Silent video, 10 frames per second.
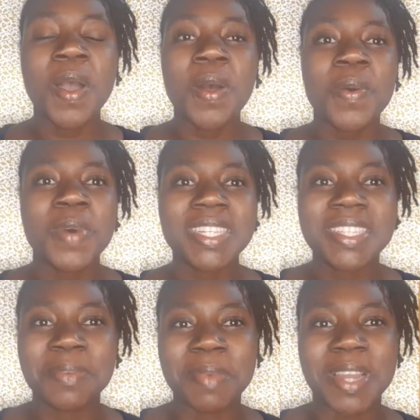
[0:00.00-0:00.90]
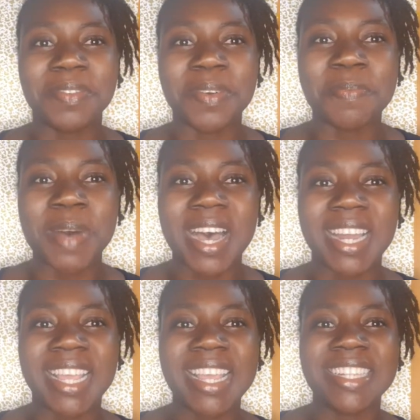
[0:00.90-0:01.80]
What's up,
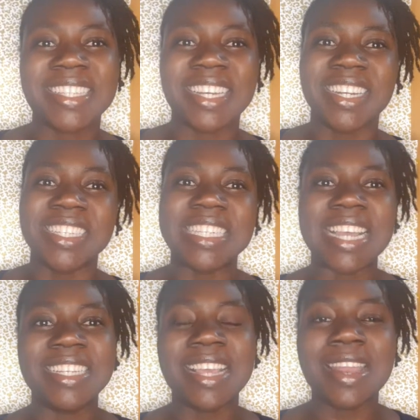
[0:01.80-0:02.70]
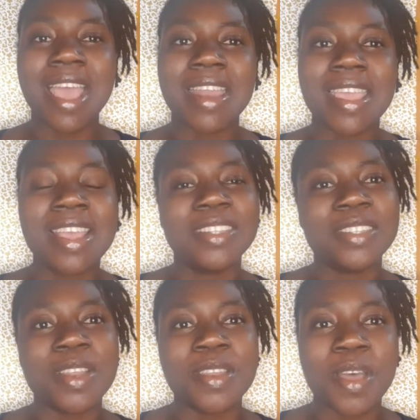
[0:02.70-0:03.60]
everybody? It's your girl Jan, and it's
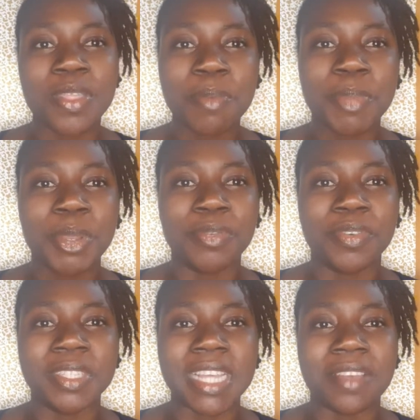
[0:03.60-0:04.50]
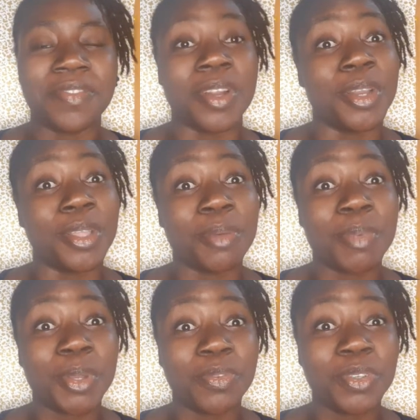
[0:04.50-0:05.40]
another beautiful day for another
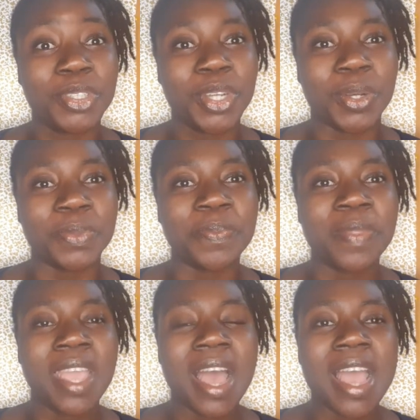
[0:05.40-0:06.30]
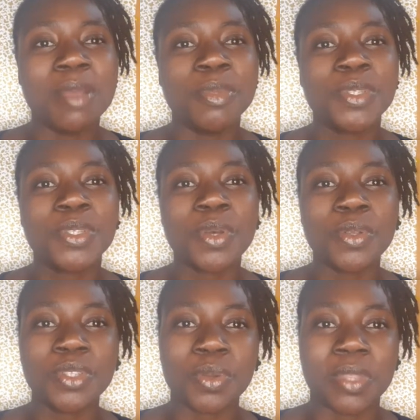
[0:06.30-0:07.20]
beautiful show. I am
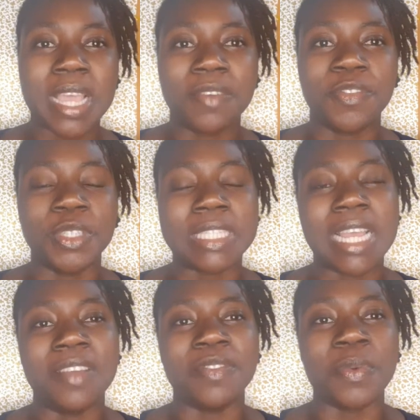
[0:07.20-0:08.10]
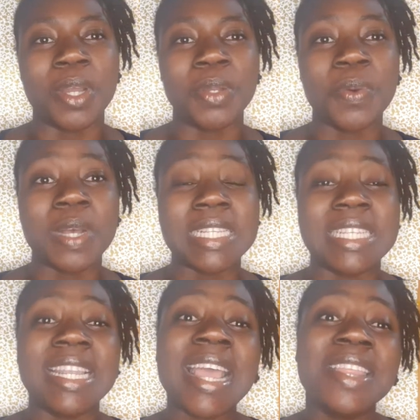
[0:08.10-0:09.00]
so thankful to everyone who has
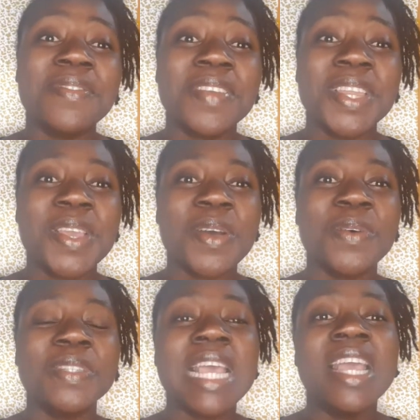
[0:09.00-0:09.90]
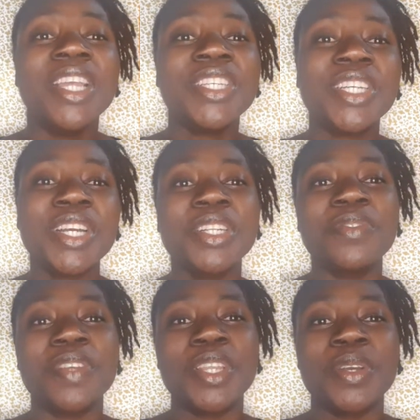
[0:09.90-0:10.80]
liked the videos, shared the
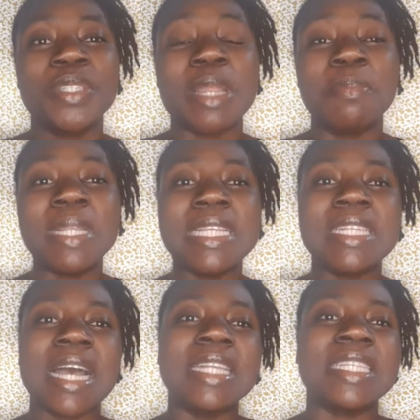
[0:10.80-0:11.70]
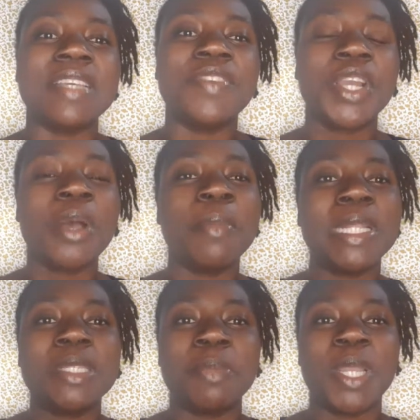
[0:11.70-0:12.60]
videos, and please, guys, leave your
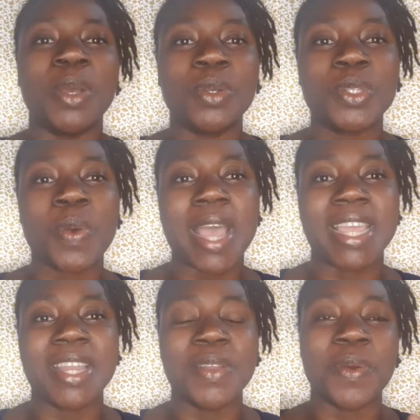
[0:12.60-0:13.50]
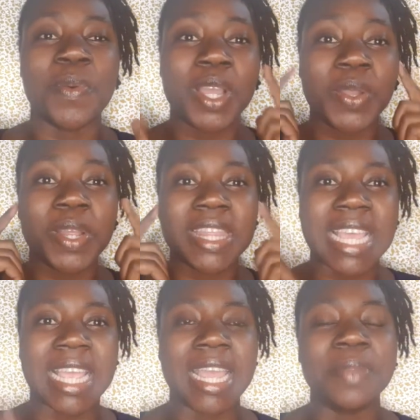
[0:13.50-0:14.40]
comments below so I can know what you're
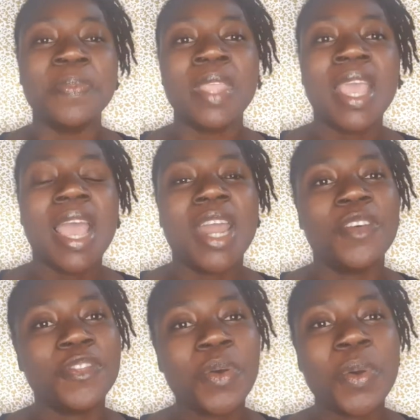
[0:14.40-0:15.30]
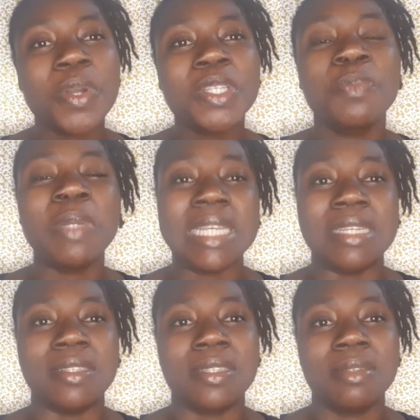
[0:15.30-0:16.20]
thinking. And of course,
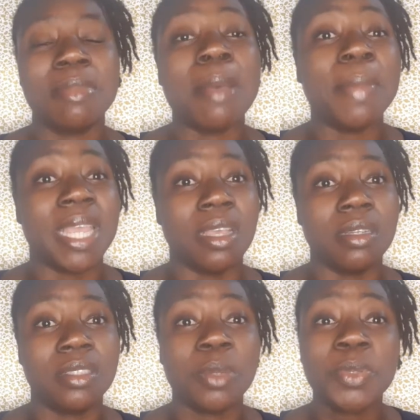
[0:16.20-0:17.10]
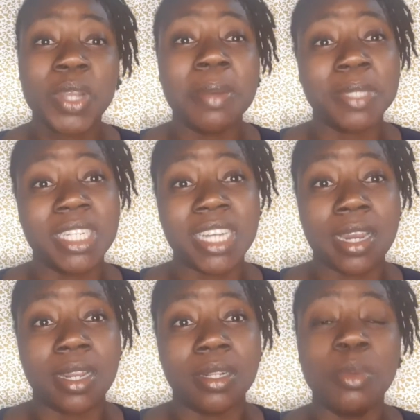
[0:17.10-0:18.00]
please, may I beg you, subscribe to the
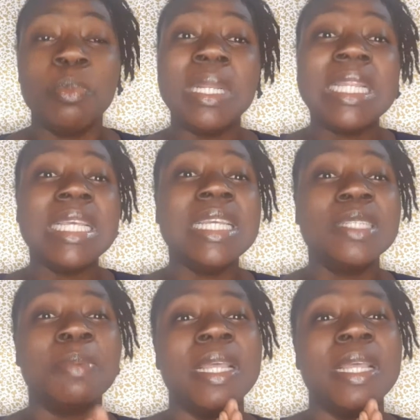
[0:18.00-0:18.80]
channel. Please.